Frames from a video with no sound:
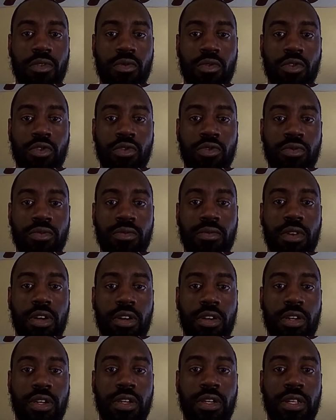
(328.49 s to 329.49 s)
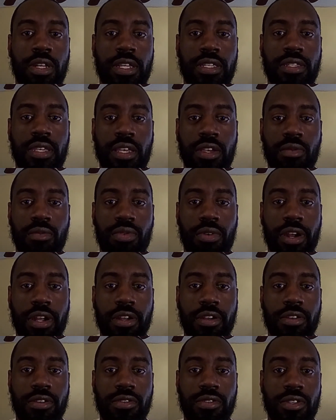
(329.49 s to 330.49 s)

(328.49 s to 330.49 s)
room on a single breaker.